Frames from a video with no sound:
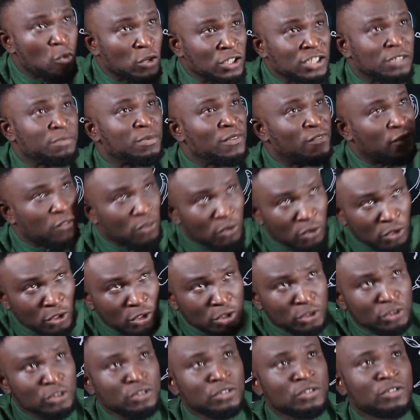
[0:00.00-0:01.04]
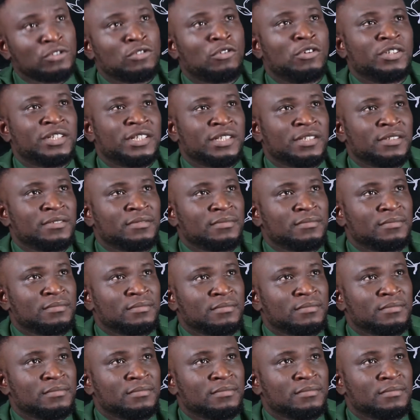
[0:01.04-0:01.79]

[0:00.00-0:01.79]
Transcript: Wash before cutting.